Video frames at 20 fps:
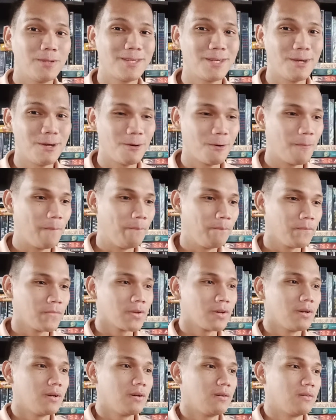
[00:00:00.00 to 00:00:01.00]
to
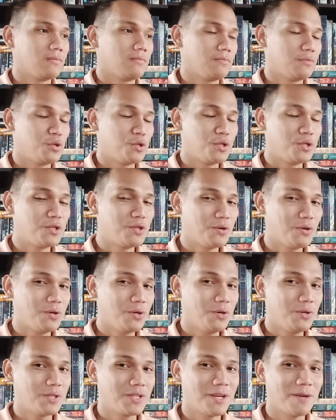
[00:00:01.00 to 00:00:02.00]

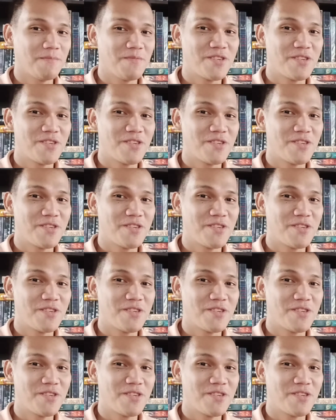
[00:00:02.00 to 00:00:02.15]
do some